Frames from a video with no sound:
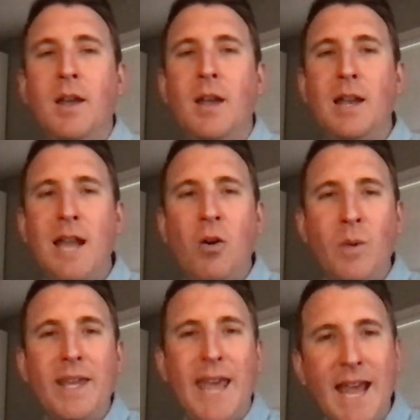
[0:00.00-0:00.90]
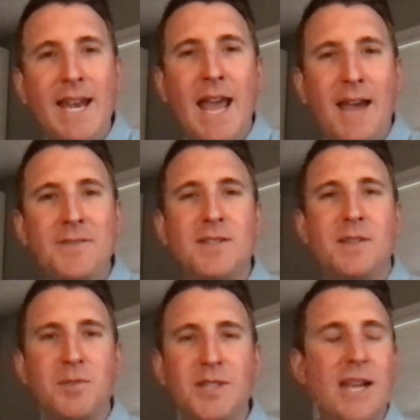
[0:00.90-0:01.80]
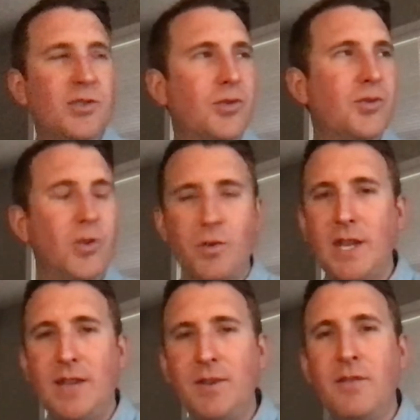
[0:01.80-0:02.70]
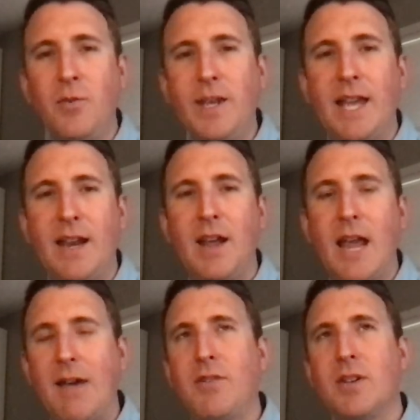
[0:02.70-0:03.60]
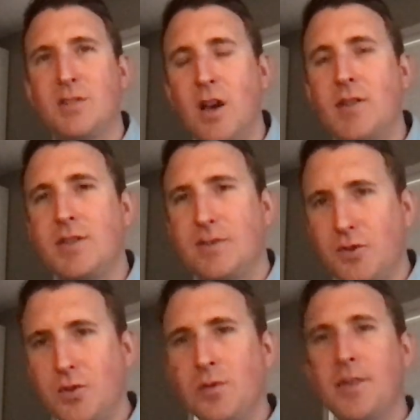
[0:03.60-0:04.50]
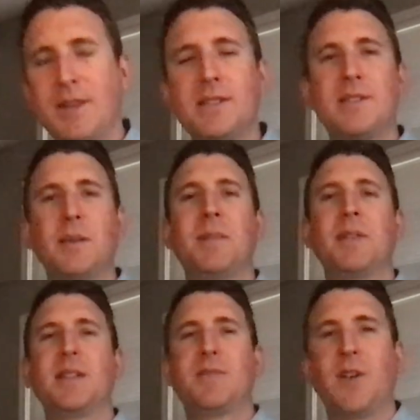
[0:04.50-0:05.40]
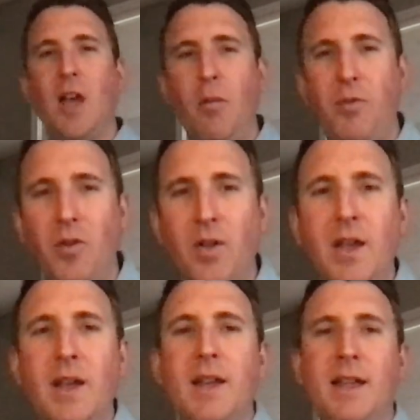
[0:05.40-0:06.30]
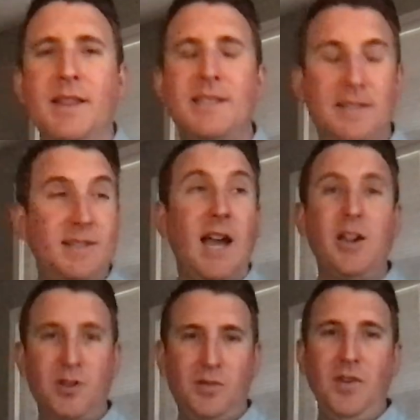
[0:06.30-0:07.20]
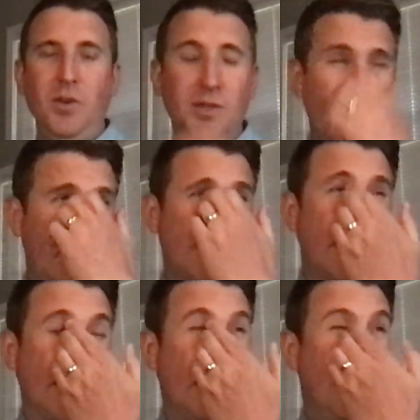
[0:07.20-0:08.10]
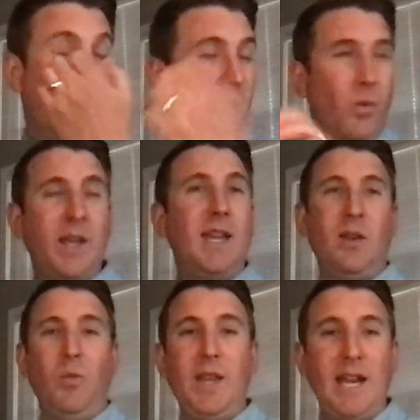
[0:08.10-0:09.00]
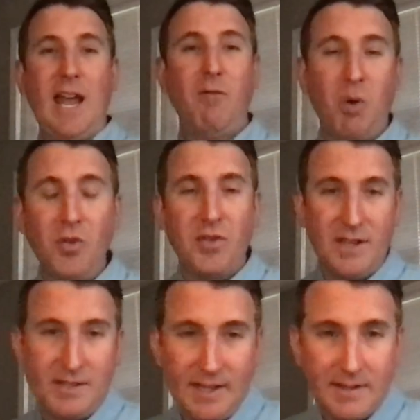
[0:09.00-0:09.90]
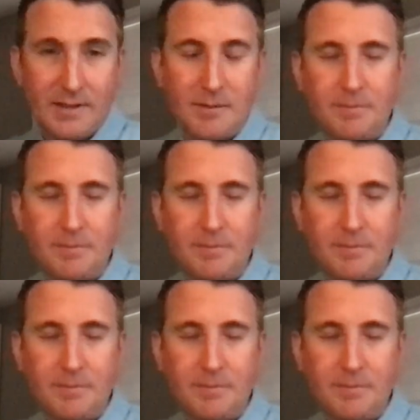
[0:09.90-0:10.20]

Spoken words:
Now, we can have substantial truth, even if we cannot have exhaustive truth. And this is something that's very helpful. And this is Sire's view. Sire's saying we can have both of these things.